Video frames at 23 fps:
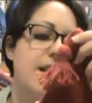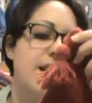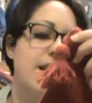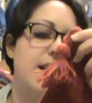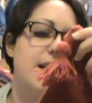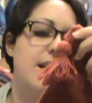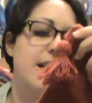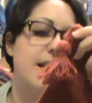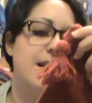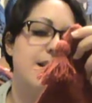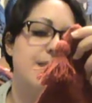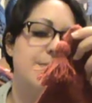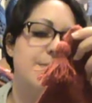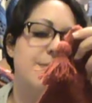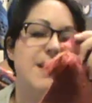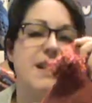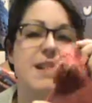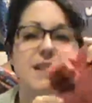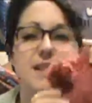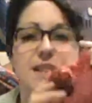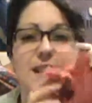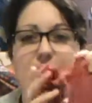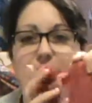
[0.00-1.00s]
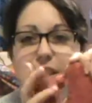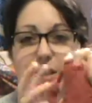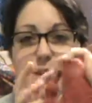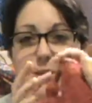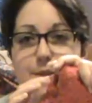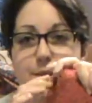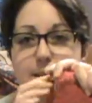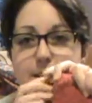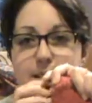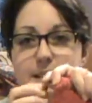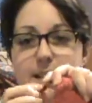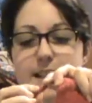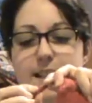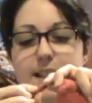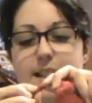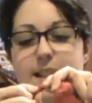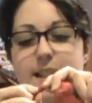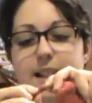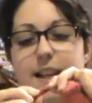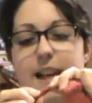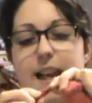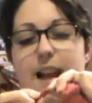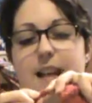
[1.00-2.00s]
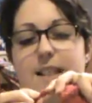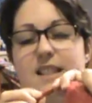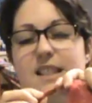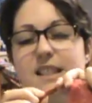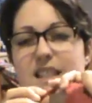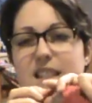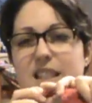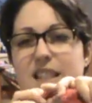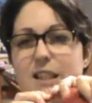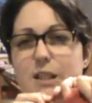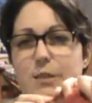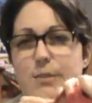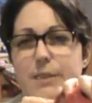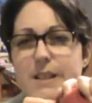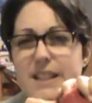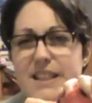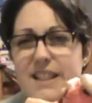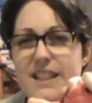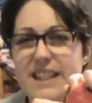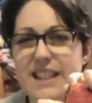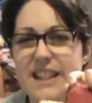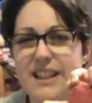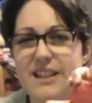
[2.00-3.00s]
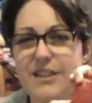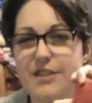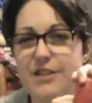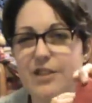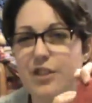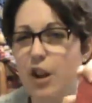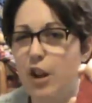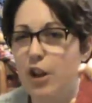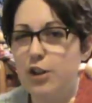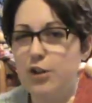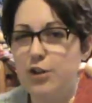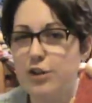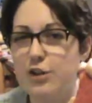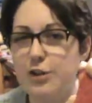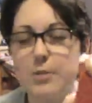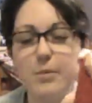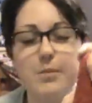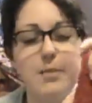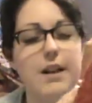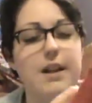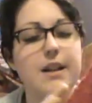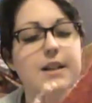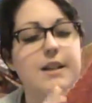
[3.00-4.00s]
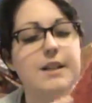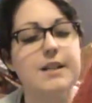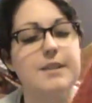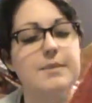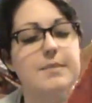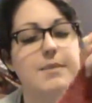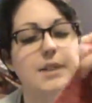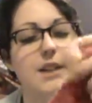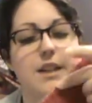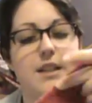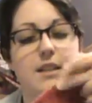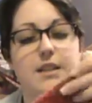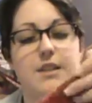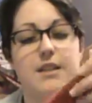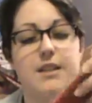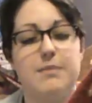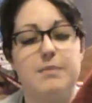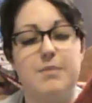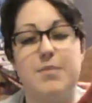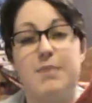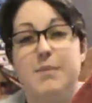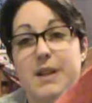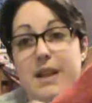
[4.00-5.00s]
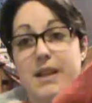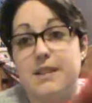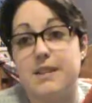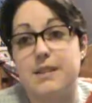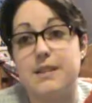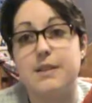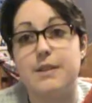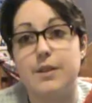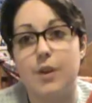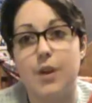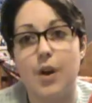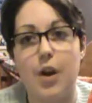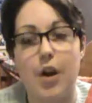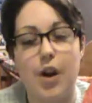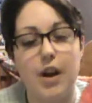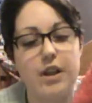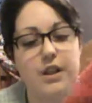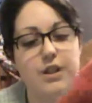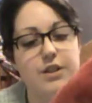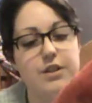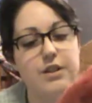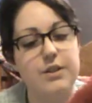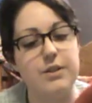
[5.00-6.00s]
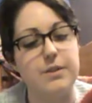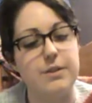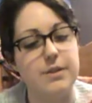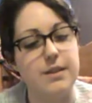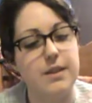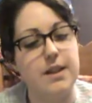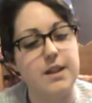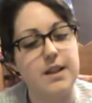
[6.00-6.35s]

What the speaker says: and because it has acrylic in it, it has a little bit of give, not too much, because it's still cotton too.